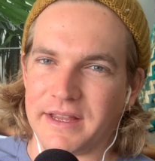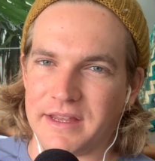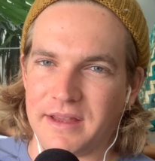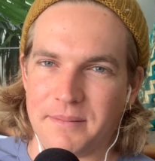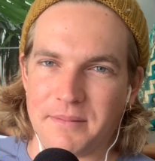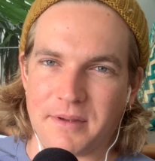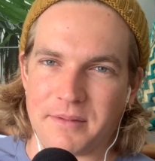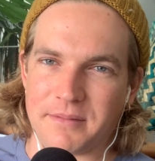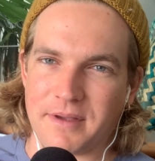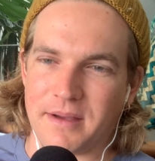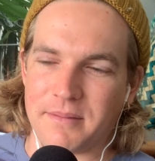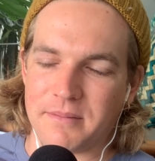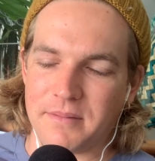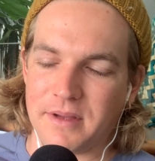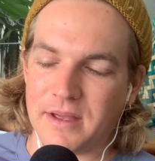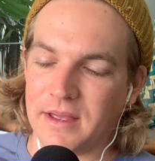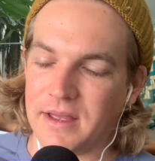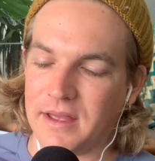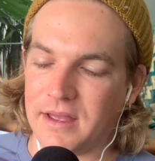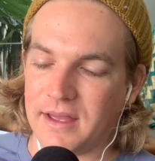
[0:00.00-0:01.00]
yum, yum, yum,
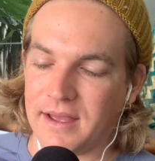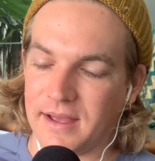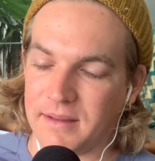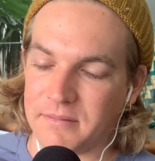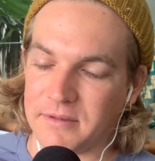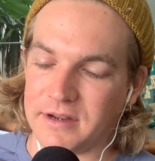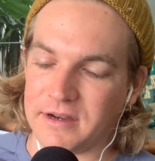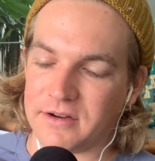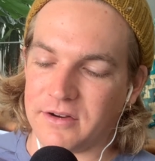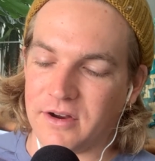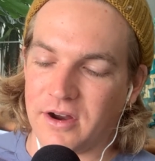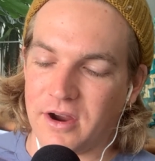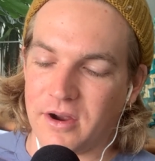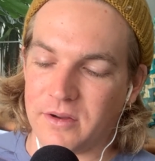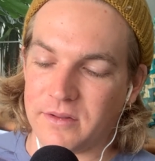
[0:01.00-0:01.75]
I'm going to grow.